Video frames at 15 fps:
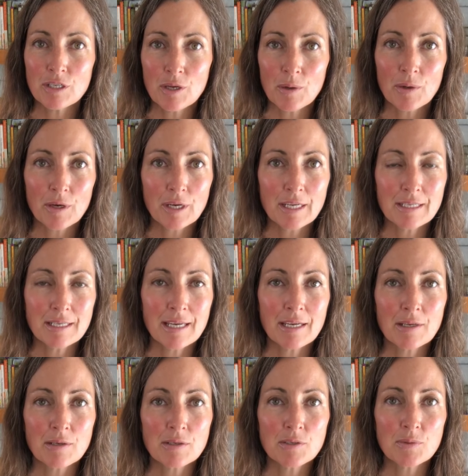yogurt
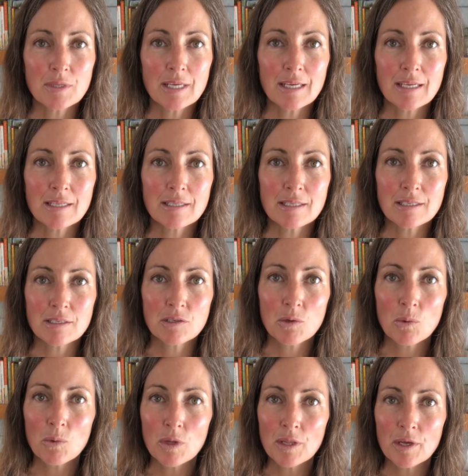containers with the kids at
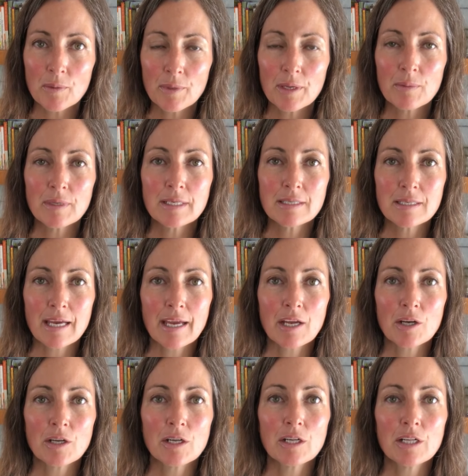school that we
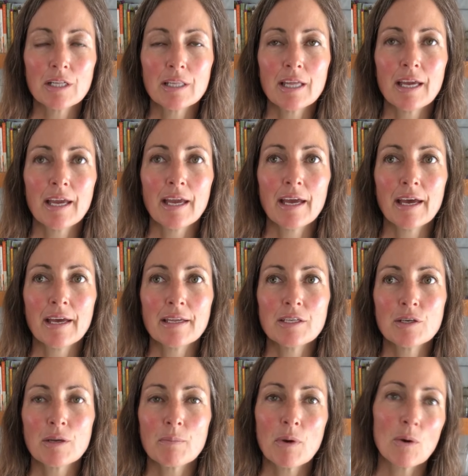recycle, and
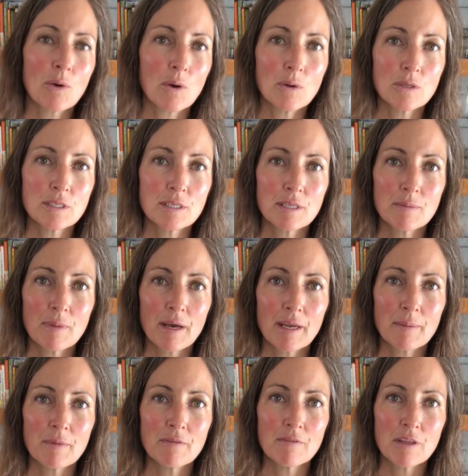you can poke holes in the
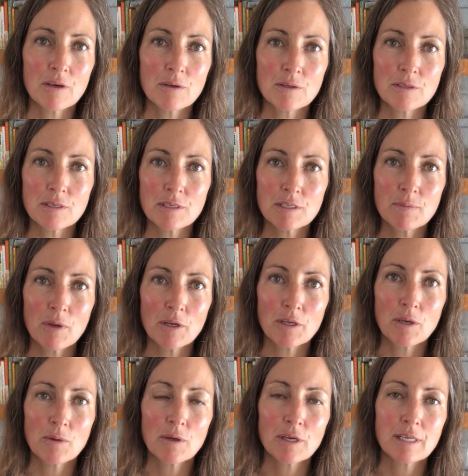bottom of those, a small
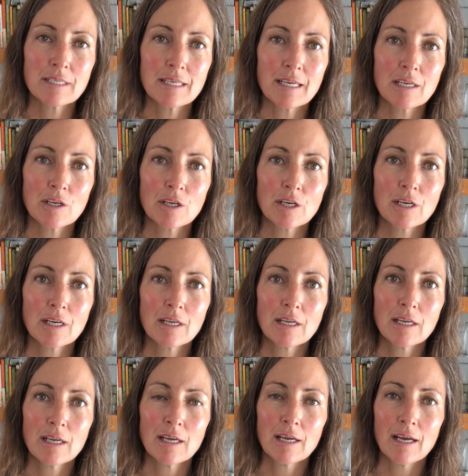yogurt container.
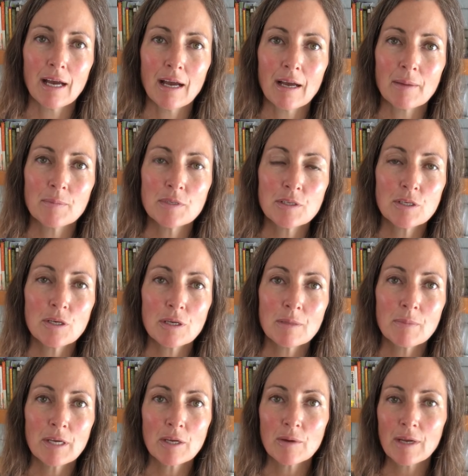So you can
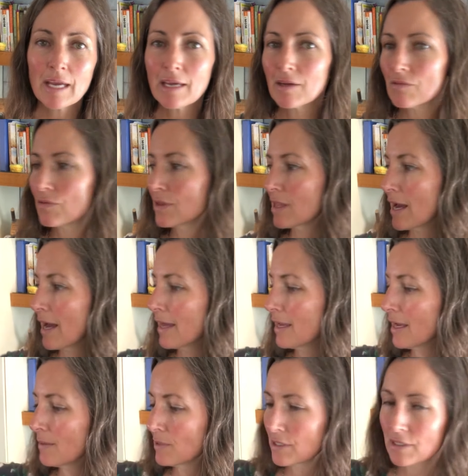be creative with that.
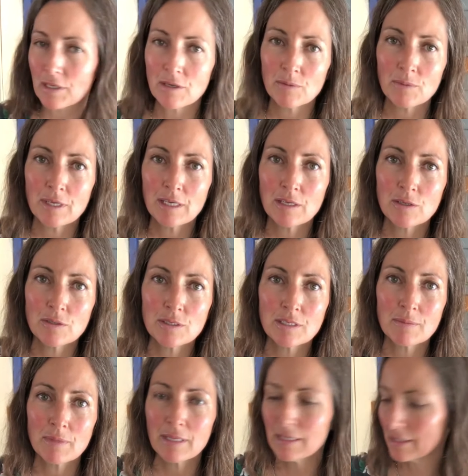I'm just gonna reuse
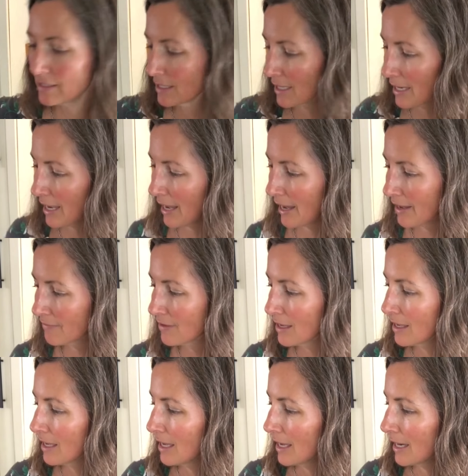some of these that I
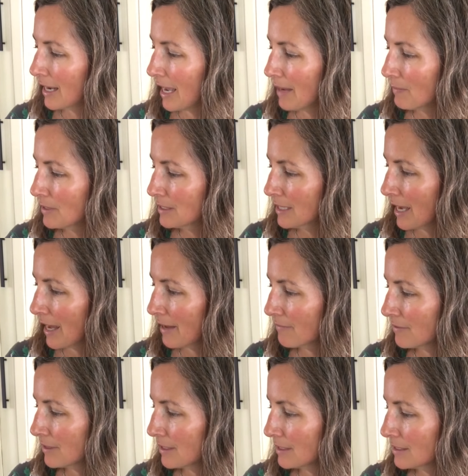have, and I happen to
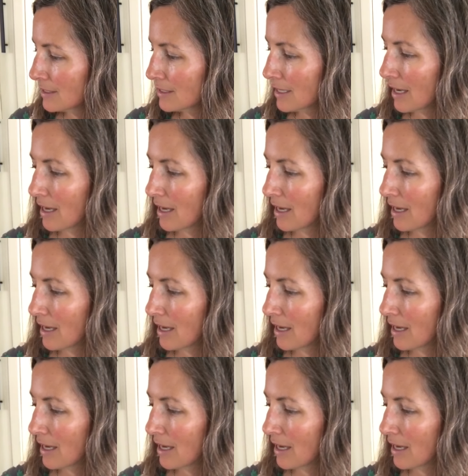have this